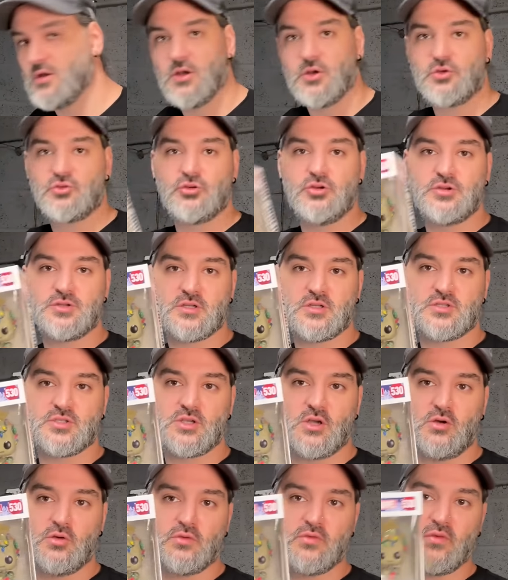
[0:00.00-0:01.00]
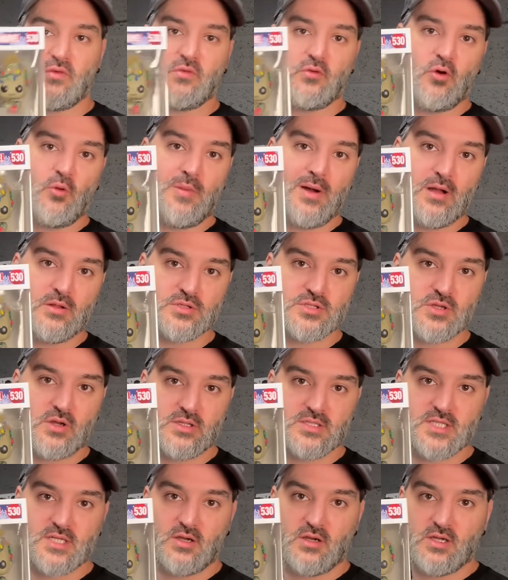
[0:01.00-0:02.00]
Groot has sold for
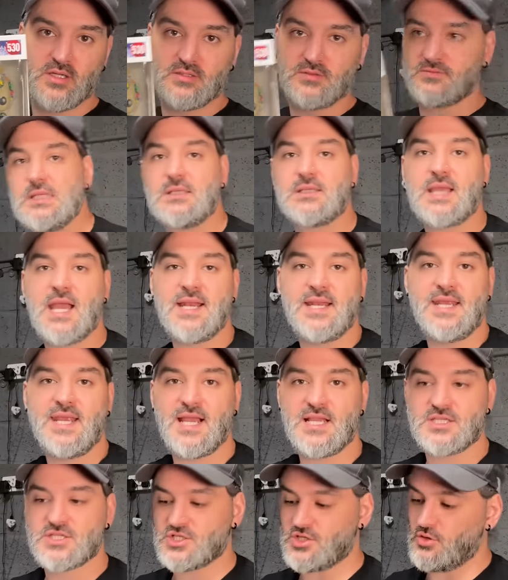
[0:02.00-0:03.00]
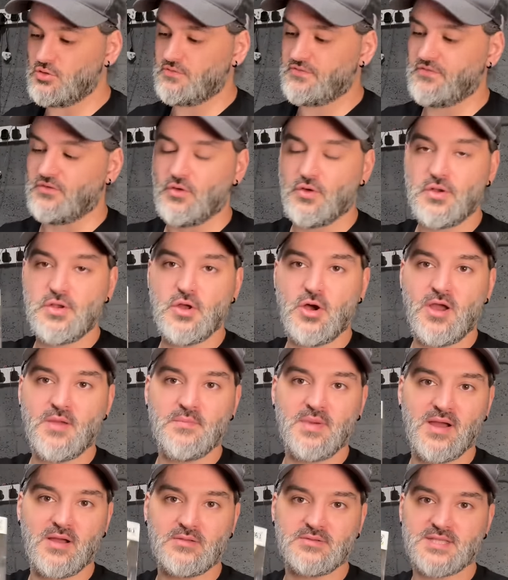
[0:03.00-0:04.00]
£4.99. Kenny has sold for
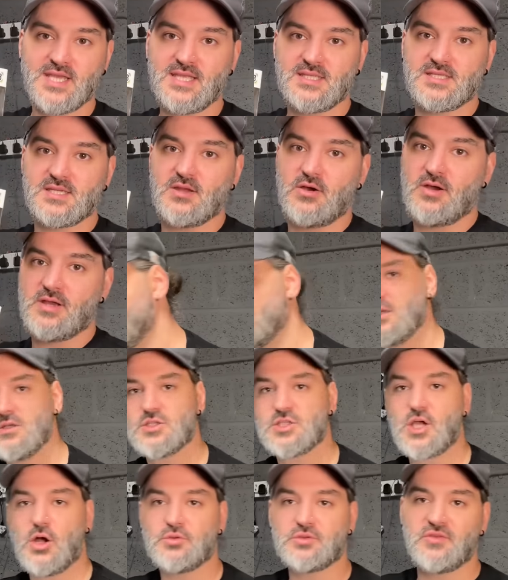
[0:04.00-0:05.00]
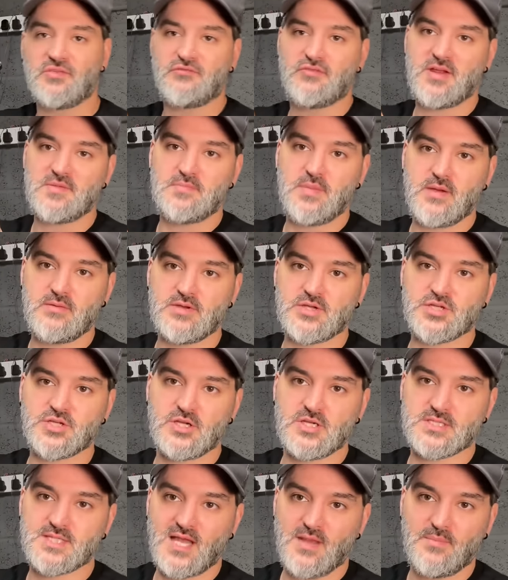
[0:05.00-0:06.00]
£9.89. Sold the Fred Perry
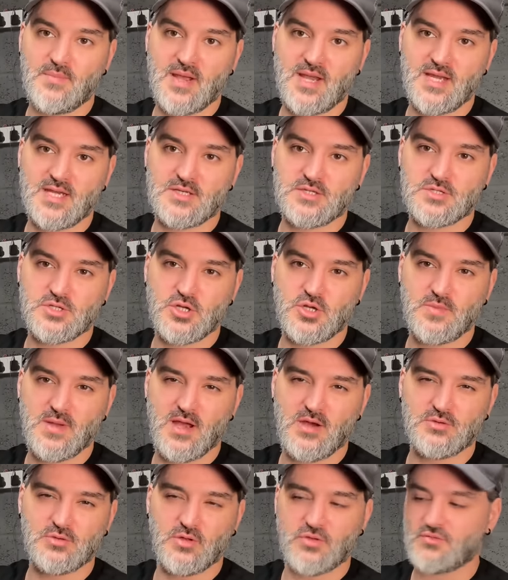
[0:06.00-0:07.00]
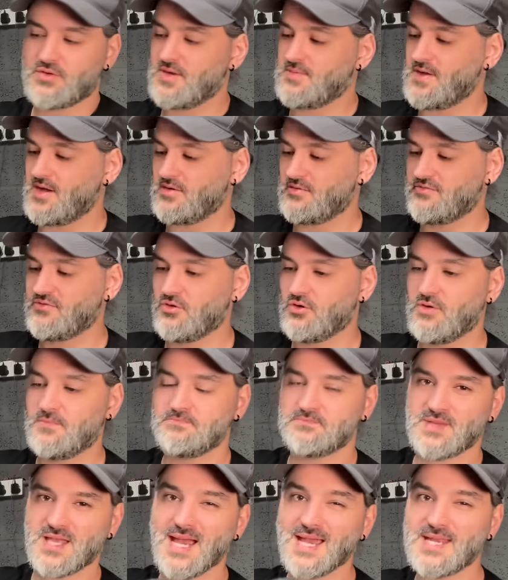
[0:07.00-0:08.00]
shoes that I paid £2 or £3 for.
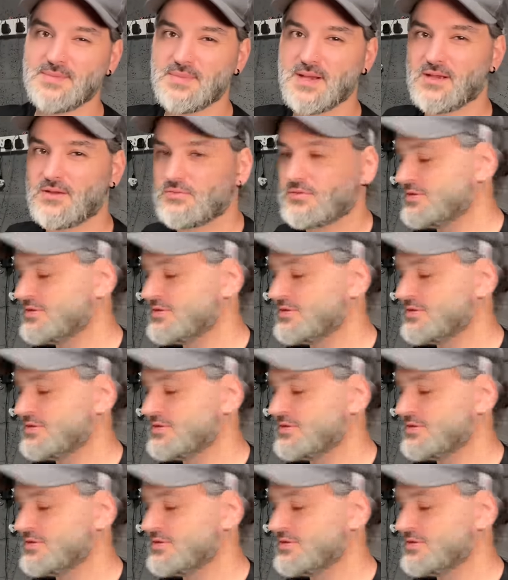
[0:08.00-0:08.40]
£8.